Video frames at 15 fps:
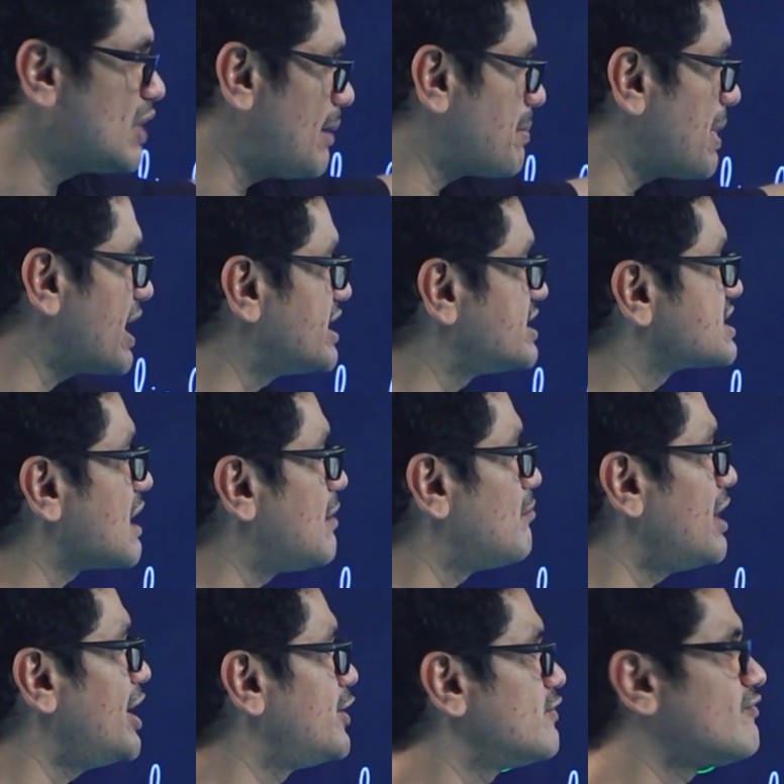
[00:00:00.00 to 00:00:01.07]
hepatic ducts
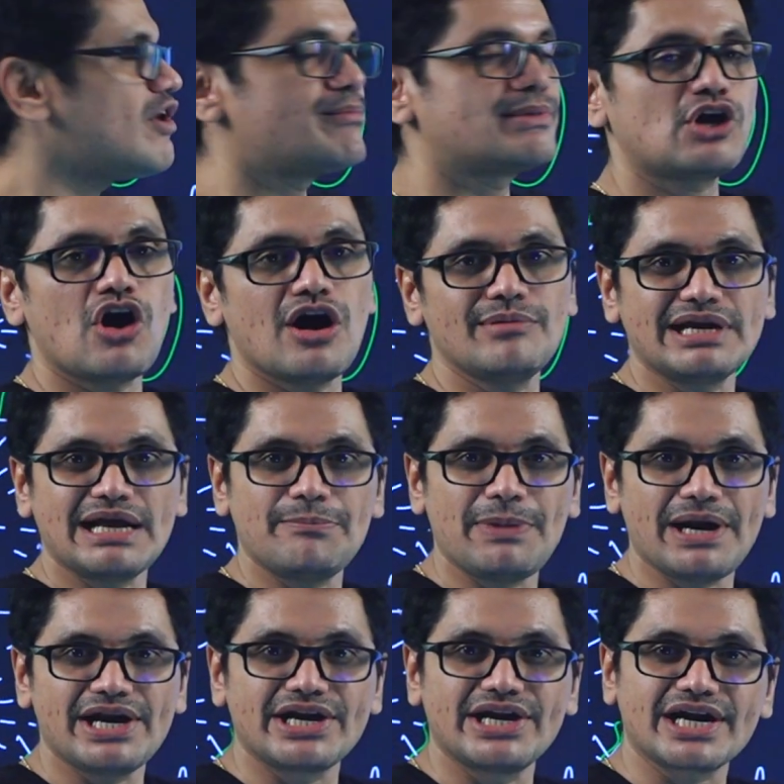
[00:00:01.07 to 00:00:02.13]
combine to form common
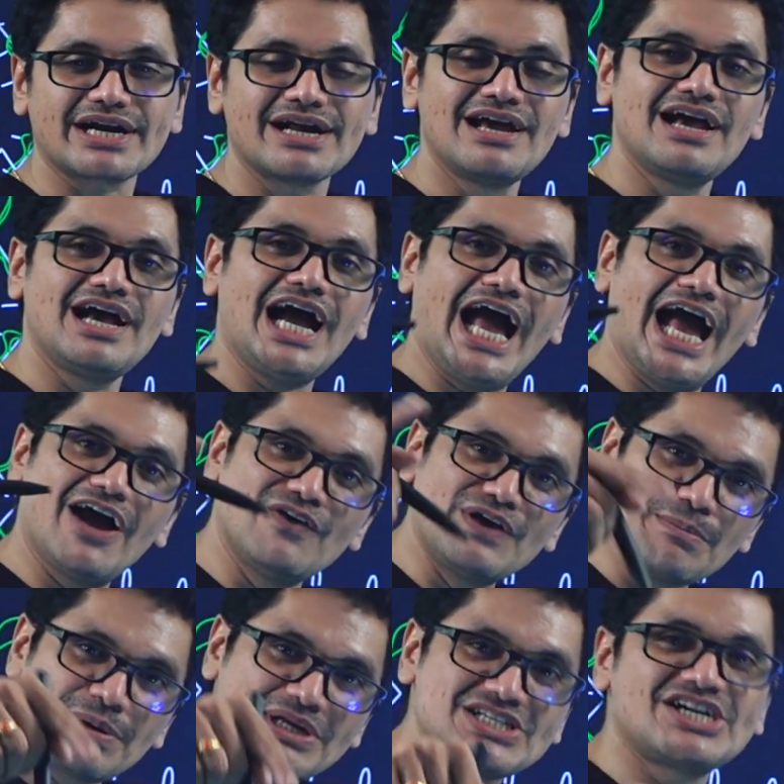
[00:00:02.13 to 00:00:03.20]
hepatic duct. I have
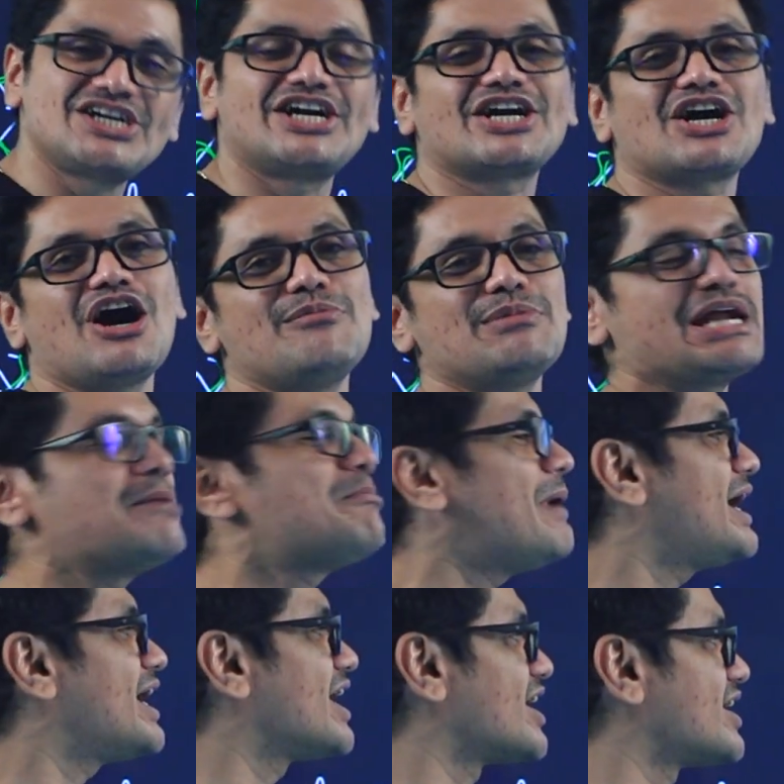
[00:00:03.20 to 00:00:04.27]
represented common
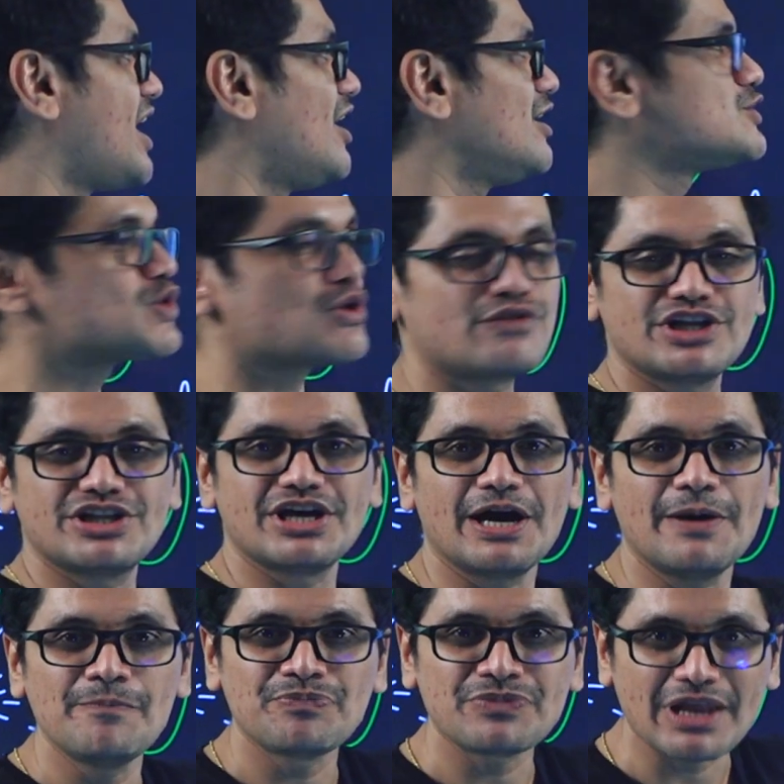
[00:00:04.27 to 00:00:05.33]
hepatic duct also with the
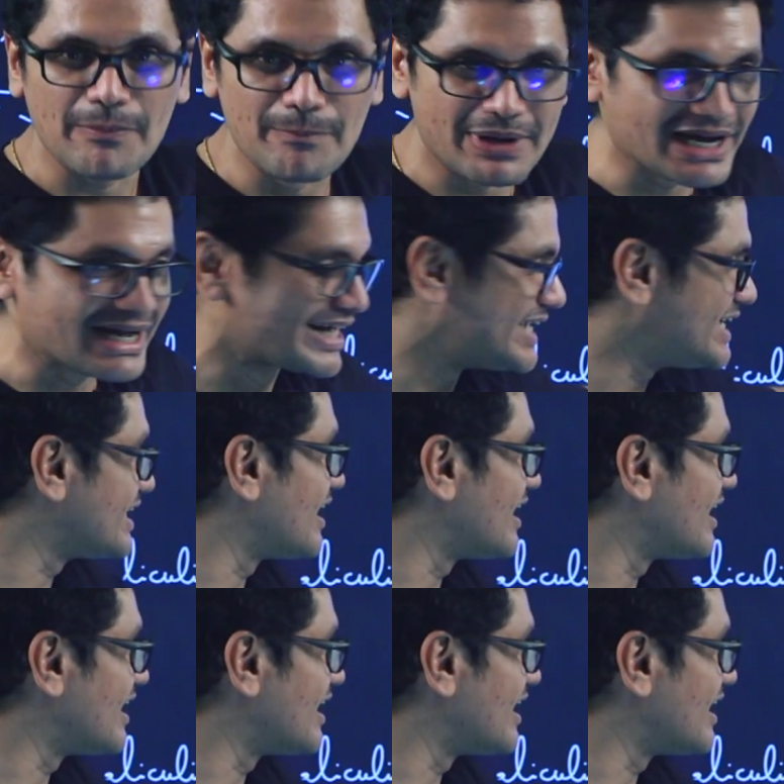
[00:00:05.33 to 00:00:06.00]
brick red